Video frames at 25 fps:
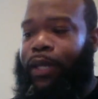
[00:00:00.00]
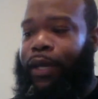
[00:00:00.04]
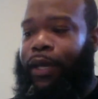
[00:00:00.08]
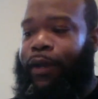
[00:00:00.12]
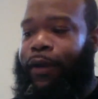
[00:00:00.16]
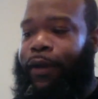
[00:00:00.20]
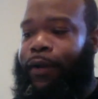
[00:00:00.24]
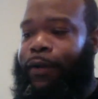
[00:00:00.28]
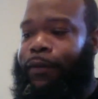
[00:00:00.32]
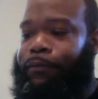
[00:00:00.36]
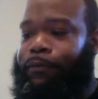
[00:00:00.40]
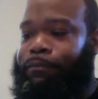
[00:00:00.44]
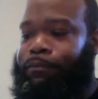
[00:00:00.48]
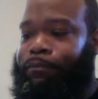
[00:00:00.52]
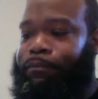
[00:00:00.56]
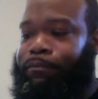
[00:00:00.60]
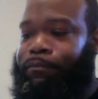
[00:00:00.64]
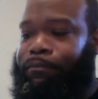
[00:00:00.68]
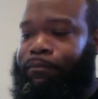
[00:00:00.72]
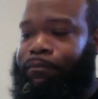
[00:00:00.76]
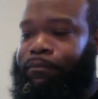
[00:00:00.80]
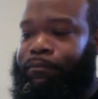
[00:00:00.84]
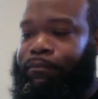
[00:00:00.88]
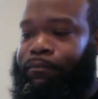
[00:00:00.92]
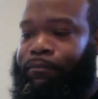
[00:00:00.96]
from
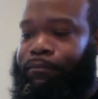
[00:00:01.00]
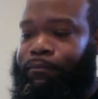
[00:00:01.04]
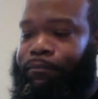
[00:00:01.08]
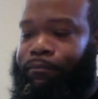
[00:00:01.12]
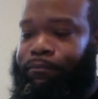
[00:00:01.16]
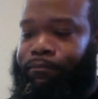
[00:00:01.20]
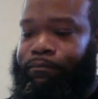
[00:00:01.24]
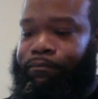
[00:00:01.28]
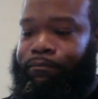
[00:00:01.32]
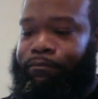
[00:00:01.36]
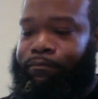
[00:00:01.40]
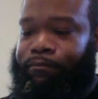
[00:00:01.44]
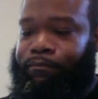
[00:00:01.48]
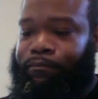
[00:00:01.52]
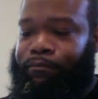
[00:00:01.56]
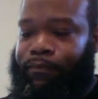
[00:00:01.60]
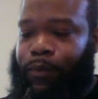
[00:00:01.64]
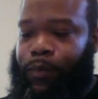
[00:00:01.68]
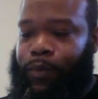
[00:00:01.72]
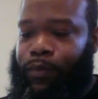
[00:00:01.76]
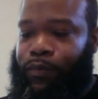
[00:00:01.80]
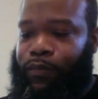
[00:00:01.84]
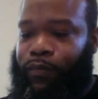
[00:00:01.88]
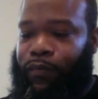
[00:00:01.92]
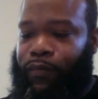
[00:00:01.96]
there,
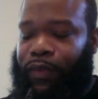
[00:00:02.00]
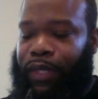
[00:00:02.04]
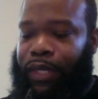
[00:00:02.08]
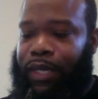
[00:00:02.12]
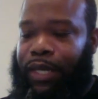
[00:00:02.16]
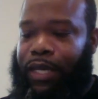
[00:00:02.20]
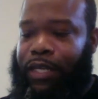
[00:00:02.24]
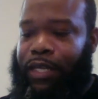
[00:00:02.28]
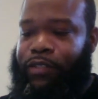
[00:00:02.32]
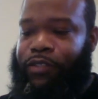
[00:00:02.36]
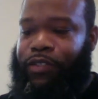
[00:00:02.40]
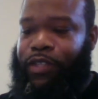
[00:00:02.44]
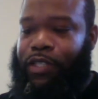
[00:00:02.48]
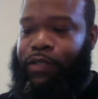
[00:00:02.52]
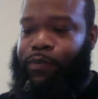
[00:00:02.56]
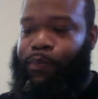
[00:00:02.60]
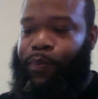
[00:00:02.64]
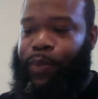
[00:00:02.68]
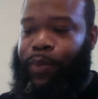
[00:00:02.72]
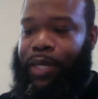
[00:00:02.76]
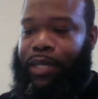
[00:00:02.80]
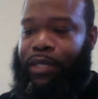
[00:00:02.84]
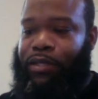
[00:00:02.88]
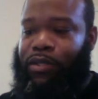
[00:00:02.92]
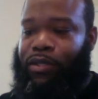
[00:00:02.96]
it's
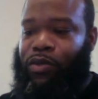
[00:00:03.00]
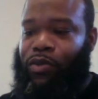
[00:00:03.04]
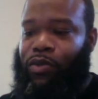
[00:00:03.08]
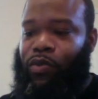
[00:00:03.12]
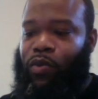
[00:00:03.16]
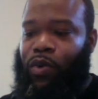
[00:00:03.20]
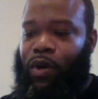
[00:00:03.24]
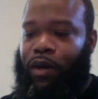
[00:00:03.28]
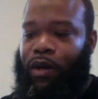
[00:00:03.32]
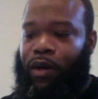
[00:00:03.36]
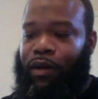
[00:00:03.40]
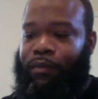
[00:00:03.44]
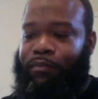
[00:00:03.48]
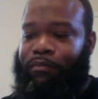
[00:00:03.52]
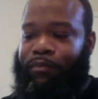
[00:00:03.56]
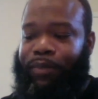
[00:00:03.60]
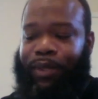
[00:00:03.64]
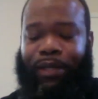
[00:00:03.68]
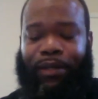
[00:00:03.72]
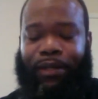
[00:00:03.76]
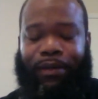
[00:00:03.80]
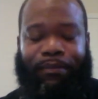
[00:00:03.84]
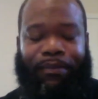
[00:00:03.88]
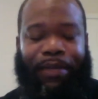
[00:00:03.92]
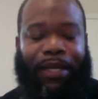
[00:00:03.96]
just been
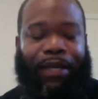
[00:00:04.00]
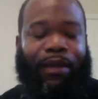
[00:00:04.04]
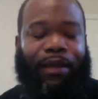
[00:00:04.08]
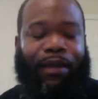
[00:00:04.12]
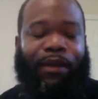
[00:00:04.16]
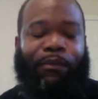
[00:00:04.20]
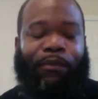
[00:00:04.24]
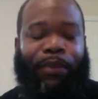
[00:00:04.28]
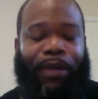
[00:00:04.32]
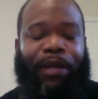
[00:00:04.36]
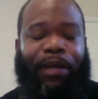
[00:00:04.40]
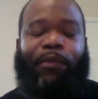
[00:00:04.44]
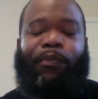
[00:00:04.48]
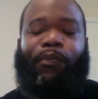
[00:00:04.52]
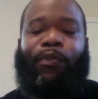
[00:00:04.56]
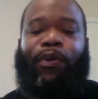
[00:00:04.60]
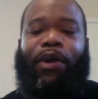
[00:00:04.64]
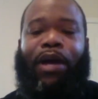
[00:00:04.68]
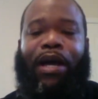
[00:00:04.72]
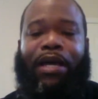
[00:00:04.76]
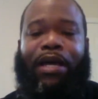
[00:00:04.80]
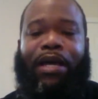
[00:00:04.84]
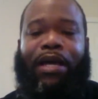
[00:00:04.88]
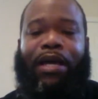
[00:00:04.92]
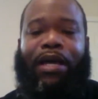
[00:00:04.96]
a
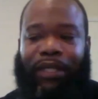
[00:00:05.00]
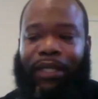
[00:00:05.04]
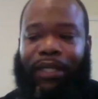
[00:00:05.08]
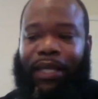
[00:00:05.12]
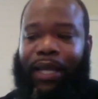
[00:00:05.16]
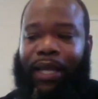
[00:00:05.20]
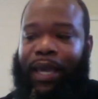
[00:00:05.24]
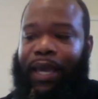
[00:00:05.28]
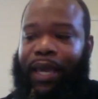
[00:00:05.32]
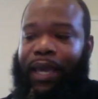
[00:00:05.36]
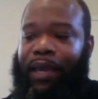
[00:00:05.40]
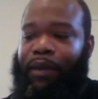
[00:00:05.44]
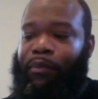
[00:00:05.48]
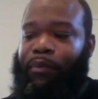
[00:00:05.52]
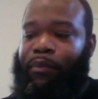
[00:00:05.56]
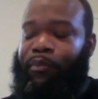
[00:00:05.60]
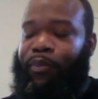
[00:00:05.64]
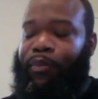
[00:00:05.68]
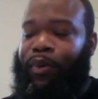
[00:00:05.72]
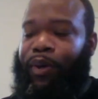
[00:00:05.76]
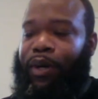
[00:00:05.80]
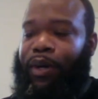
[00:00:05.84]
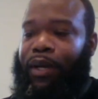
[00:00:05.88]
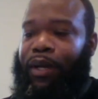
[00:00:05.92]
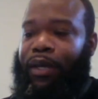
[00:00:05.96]
process of
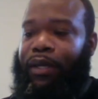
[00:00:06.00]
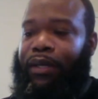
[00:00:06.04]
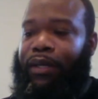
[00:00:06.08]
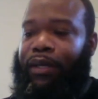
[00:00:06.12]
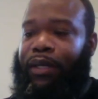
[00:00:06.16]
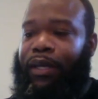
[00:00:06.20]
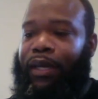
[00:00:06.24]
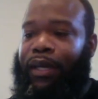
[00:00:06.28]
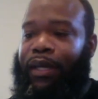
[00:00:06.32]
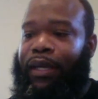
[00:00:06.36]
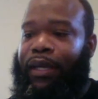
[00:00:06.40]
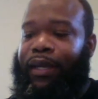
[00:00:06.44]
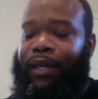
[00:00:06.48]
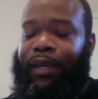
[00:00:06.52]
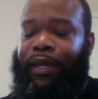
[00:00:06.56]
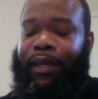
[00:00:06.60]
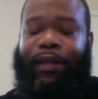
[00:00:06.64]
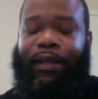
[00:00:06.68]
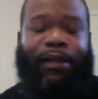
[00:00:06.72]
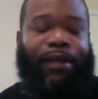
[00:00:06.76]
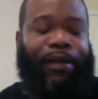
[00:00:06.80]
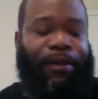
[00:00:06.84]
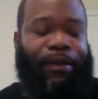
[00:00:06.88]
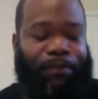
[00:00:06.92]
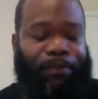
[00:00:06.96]
rebuilding
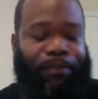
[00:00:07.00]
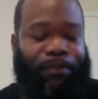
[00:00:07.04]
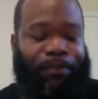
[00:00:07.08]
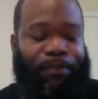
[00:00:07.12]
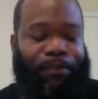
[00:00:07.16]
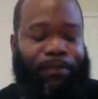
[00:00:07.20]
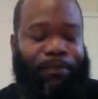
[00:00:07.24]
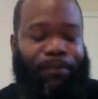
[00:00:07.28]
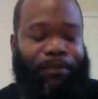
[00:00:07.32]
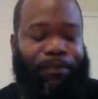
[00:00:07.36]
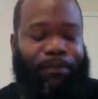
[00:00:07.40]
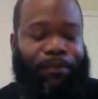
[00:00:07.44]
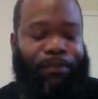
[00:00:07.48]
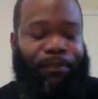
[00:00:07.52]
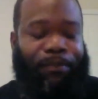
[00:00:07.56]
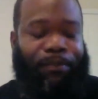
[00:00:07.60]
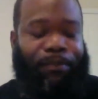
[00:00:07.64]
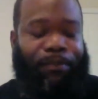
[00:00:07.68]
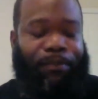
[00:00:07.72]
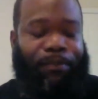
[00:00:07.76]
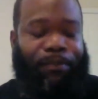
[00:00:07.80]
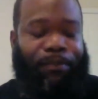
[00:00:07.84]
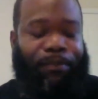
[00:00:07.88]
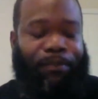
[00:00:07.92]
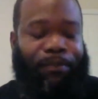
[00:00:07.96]
that, but in
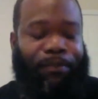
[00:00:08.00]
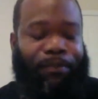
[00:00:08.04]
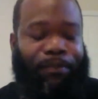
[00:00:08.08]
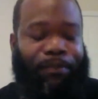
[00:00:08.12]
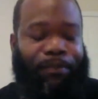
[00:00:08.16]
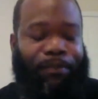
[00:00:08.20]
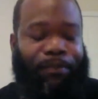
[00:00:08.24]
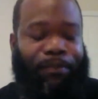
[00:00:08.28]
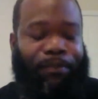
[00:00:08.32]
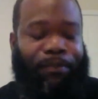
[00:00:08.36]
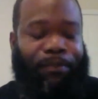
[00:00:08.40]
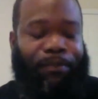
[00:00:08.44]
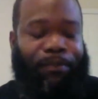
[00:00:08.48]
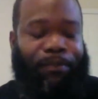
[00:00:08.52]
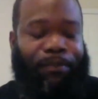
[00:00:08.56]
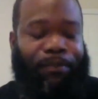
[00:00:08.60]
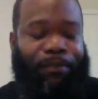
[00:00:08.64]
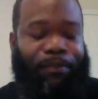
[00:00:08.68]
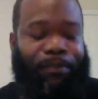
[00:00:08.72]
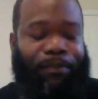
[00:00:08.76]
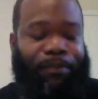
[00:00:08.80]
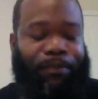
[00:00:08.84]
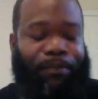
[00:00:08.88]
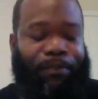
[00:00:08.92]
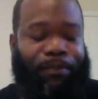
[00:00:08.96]
the process that
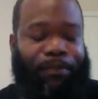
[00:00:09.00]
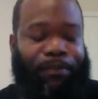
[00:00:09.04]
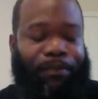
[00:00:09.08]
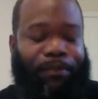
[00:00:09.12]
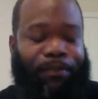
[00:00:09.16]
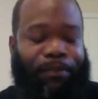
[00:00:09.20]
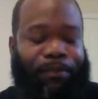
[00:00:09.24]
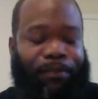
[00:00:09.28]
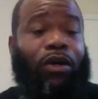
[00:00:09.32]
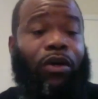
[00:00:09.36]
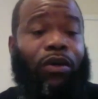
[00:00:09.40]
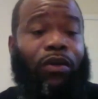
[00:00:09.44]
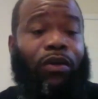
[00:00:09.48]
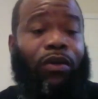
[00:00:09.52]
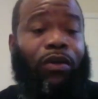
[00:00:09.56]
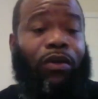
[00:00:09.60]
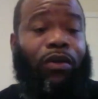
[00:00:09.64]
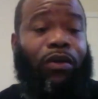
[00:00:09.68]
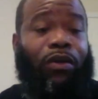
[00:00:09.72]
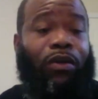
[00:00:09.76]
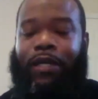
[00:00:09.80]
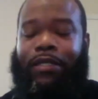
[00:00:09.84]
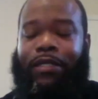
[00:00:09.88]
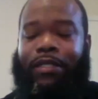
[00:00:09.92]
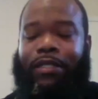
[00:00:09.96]
made me add things
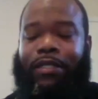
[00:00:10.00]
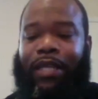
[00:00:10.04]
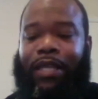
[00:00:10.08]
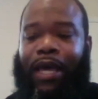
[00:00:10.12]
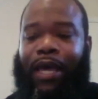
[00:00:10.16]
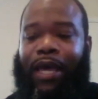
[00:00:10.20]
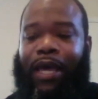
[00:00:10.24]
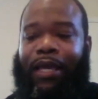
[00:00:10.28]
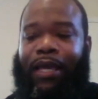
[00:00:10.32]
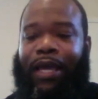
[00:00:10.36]
as well.